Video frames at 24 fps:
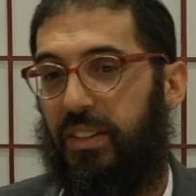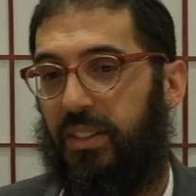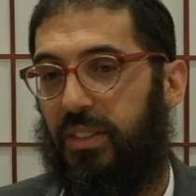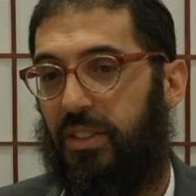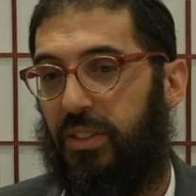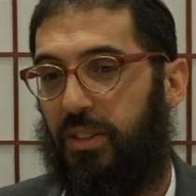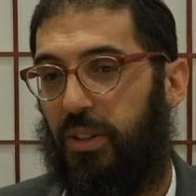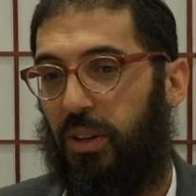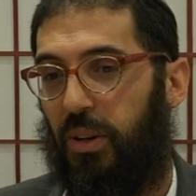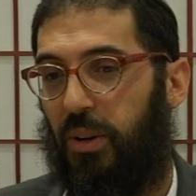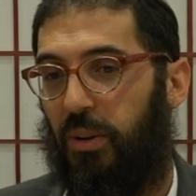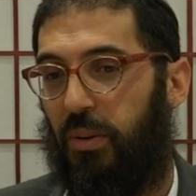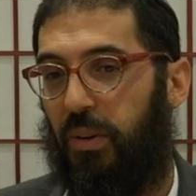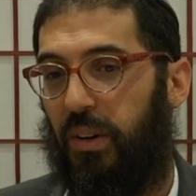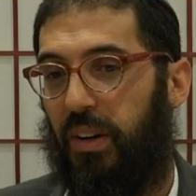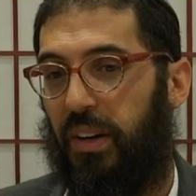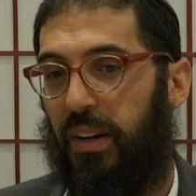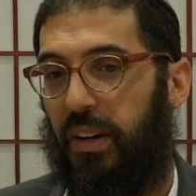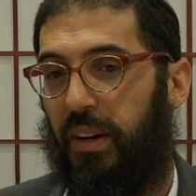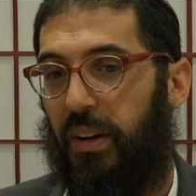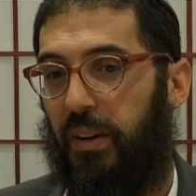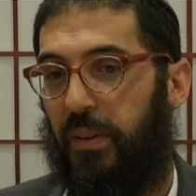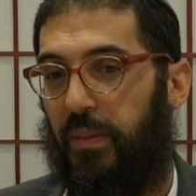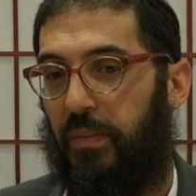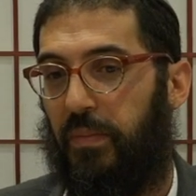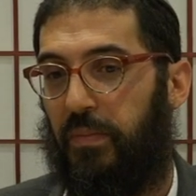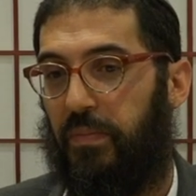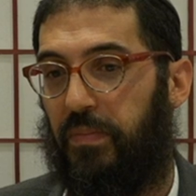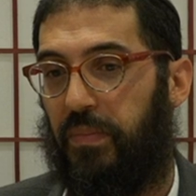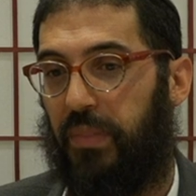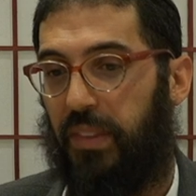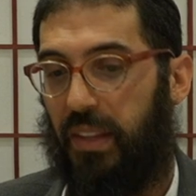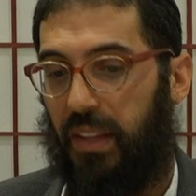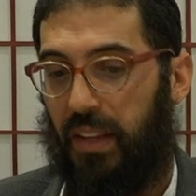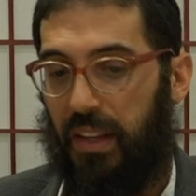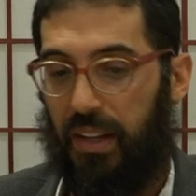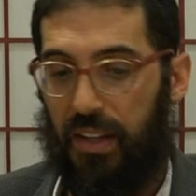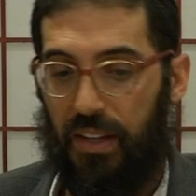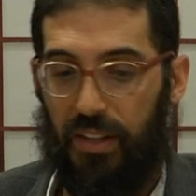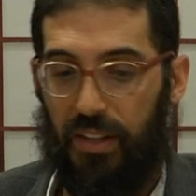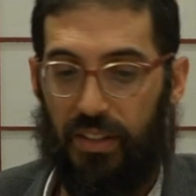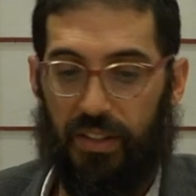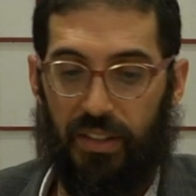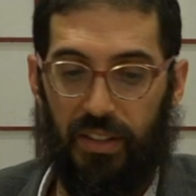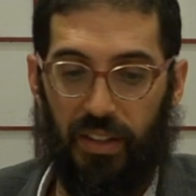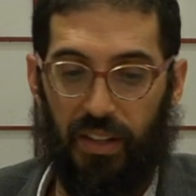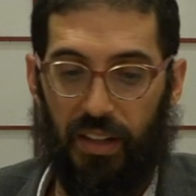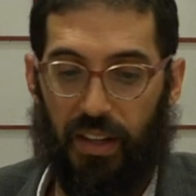So uh,
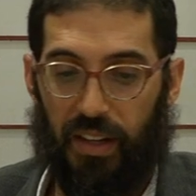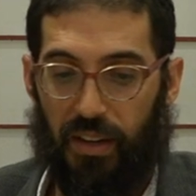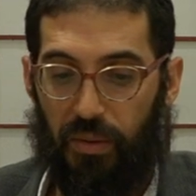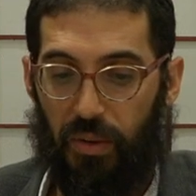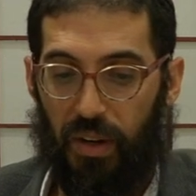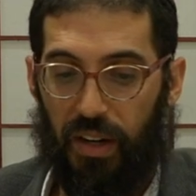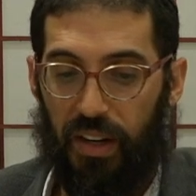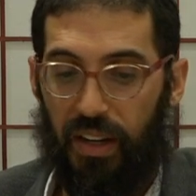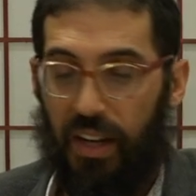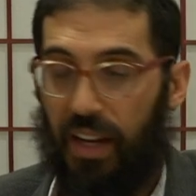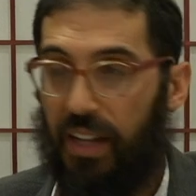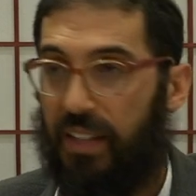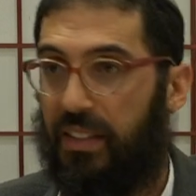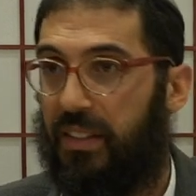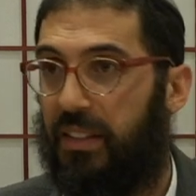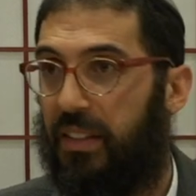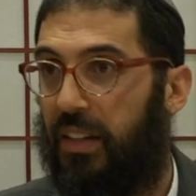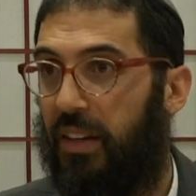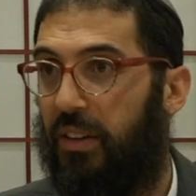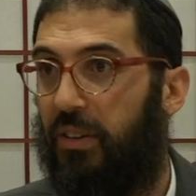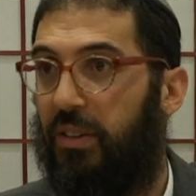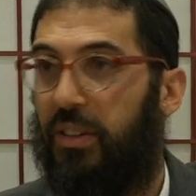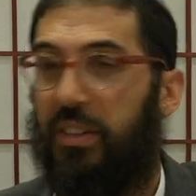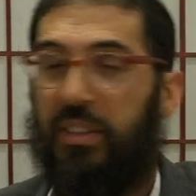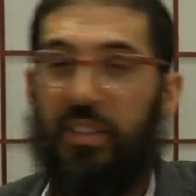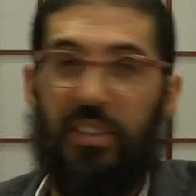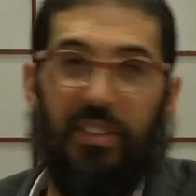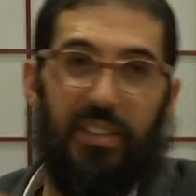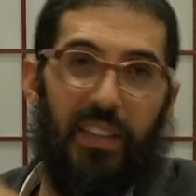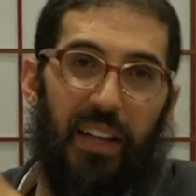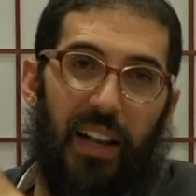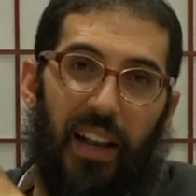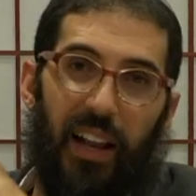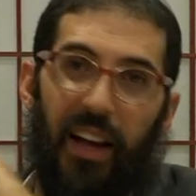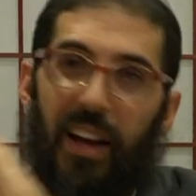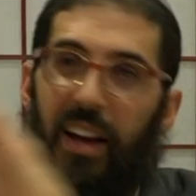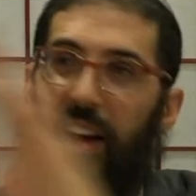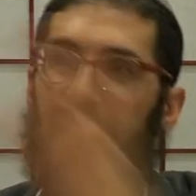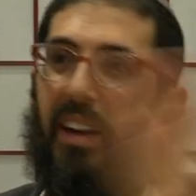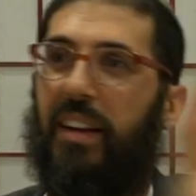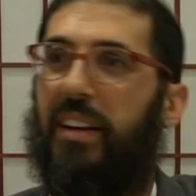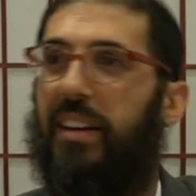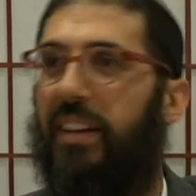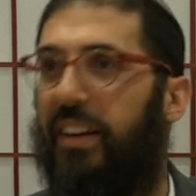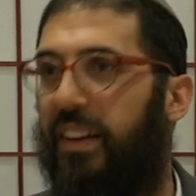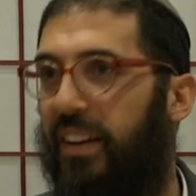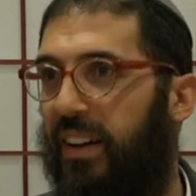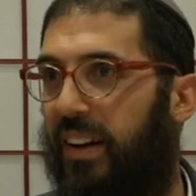he's, when he gets there, he sees a line,
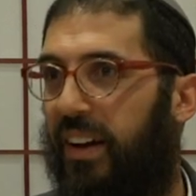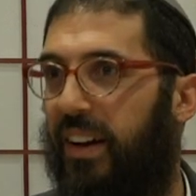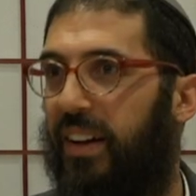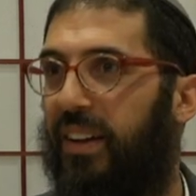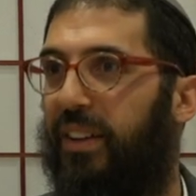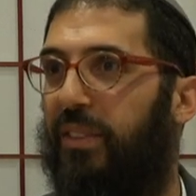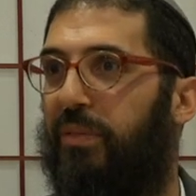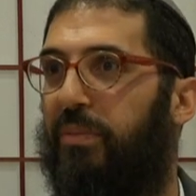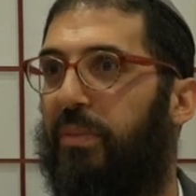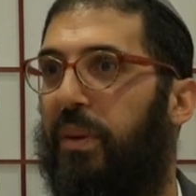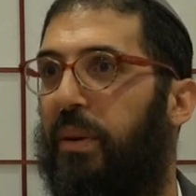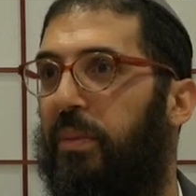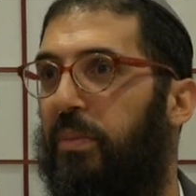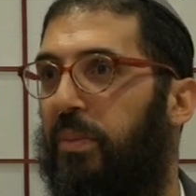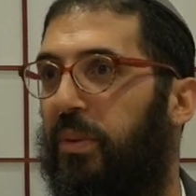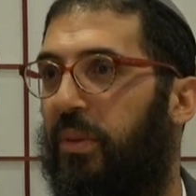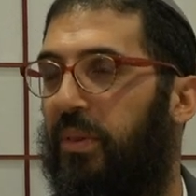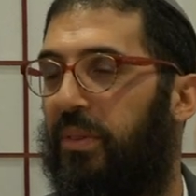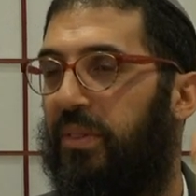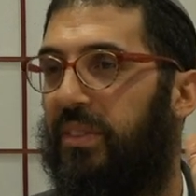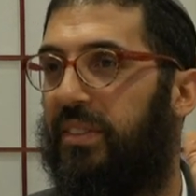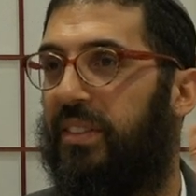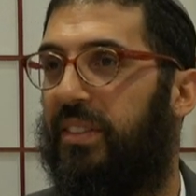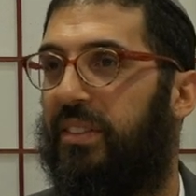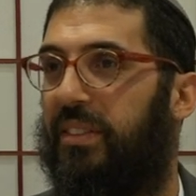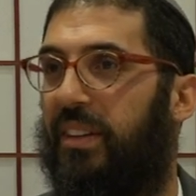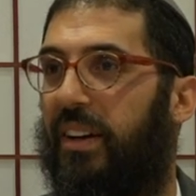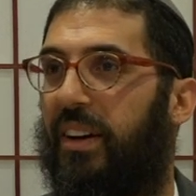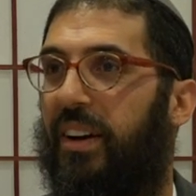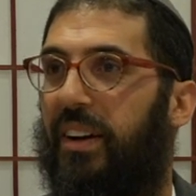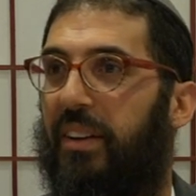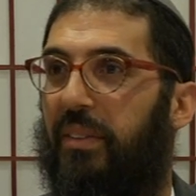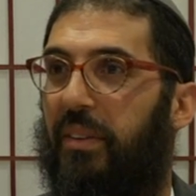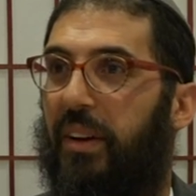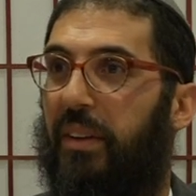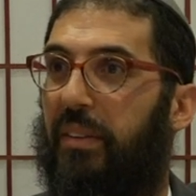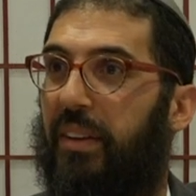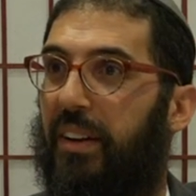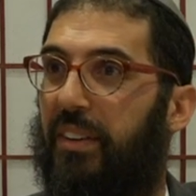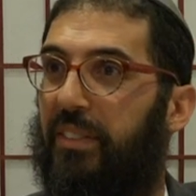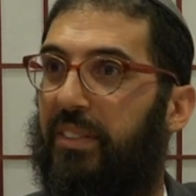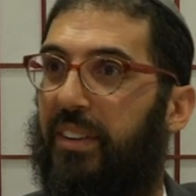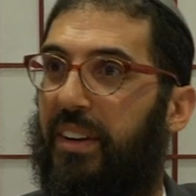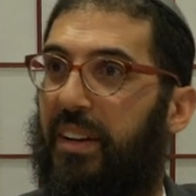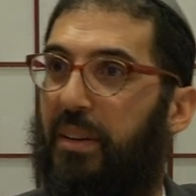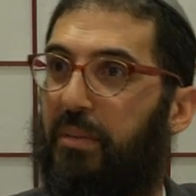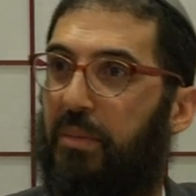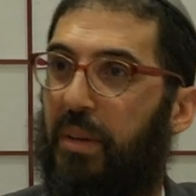a line of people. He says, ah, I'm
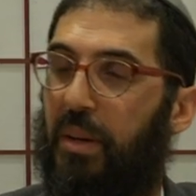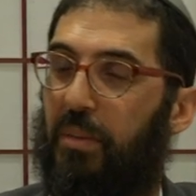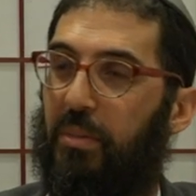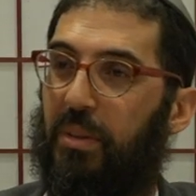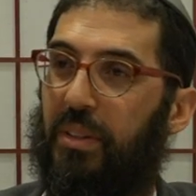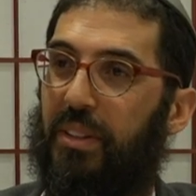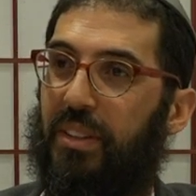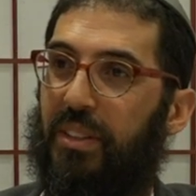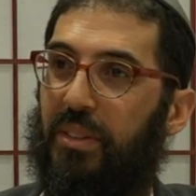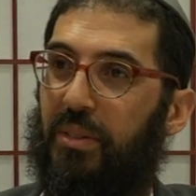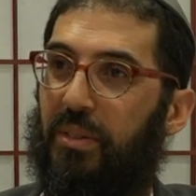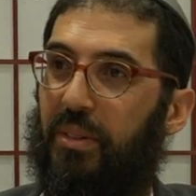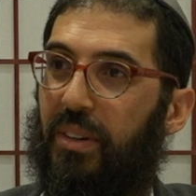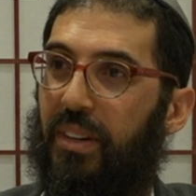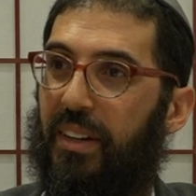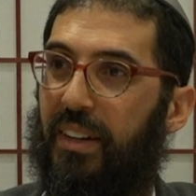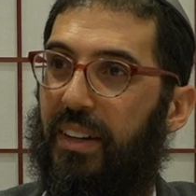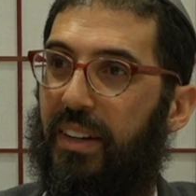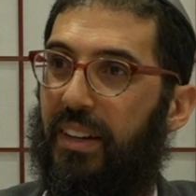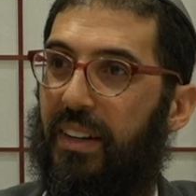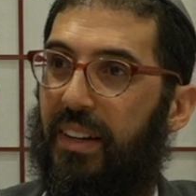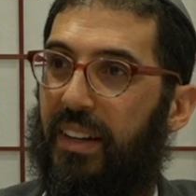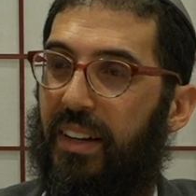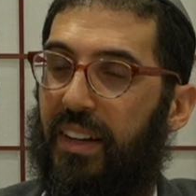never going to be able to. Uh,